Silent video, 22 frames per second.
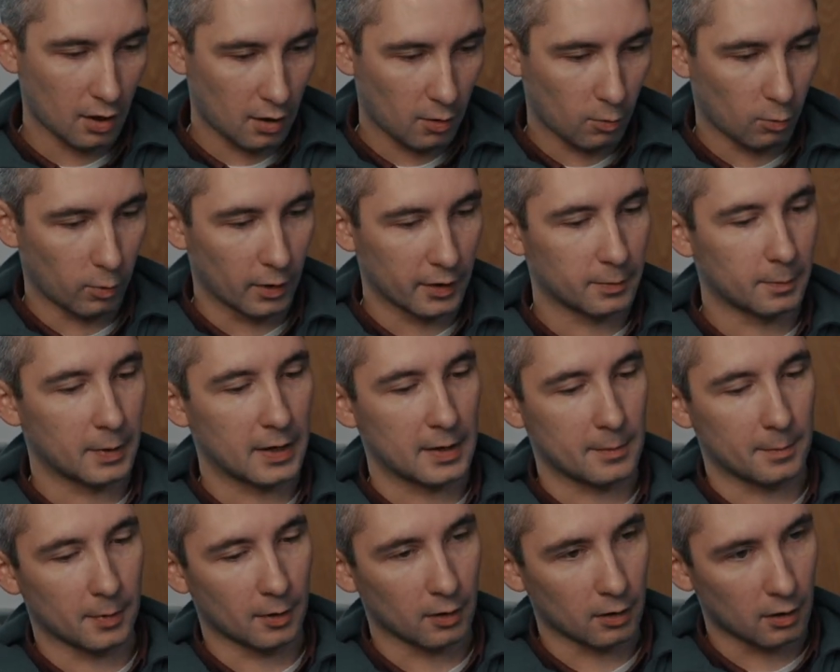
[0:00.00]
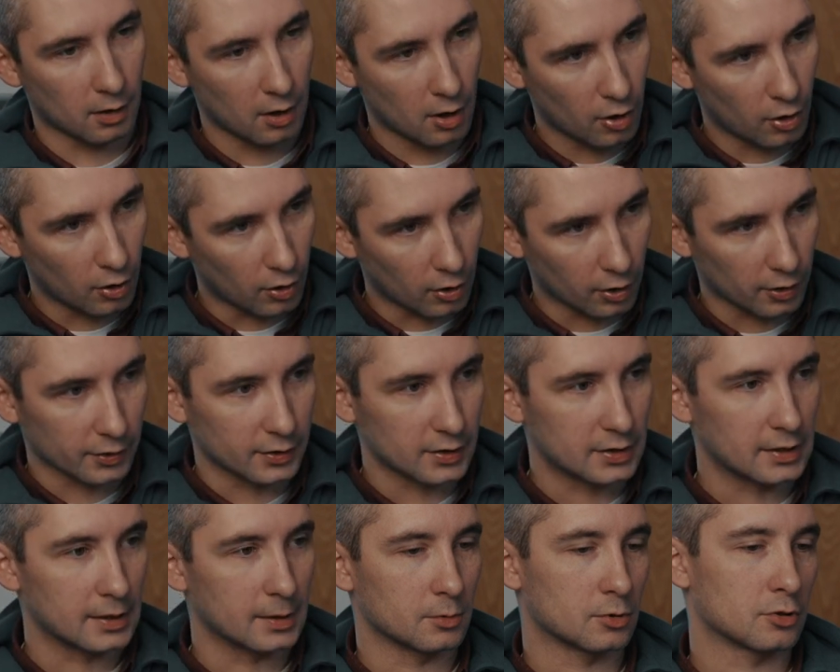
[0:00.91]
with people on the
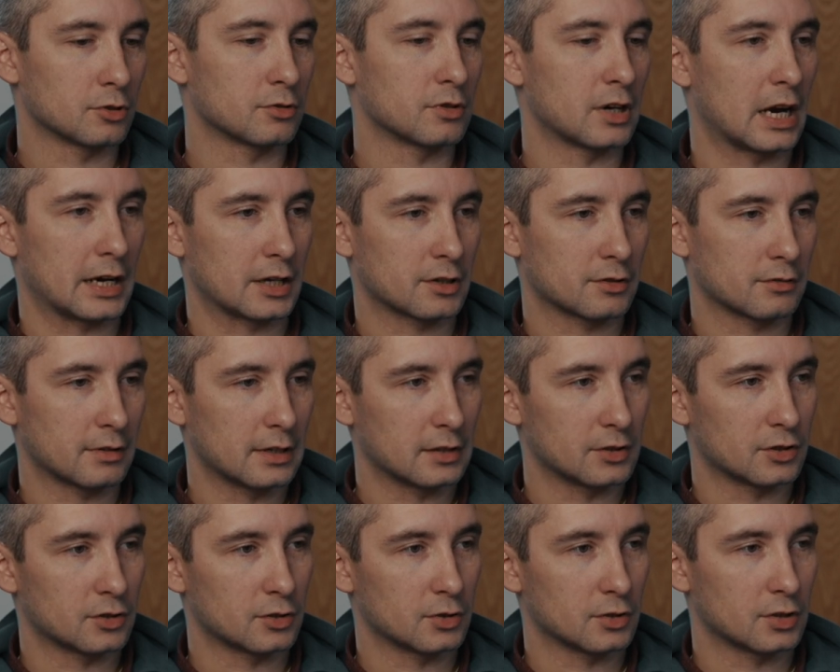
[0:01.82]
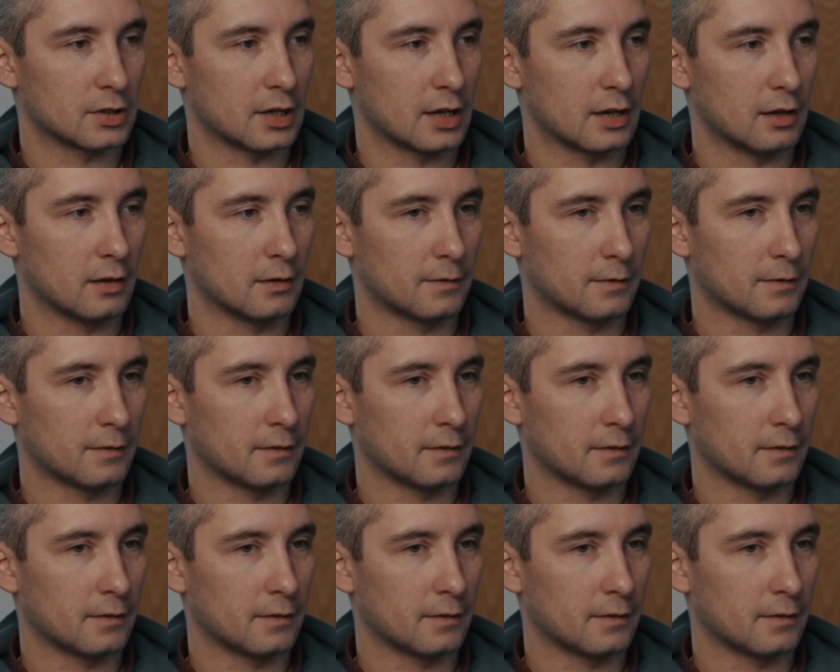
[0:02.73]
same trajectory as yourself.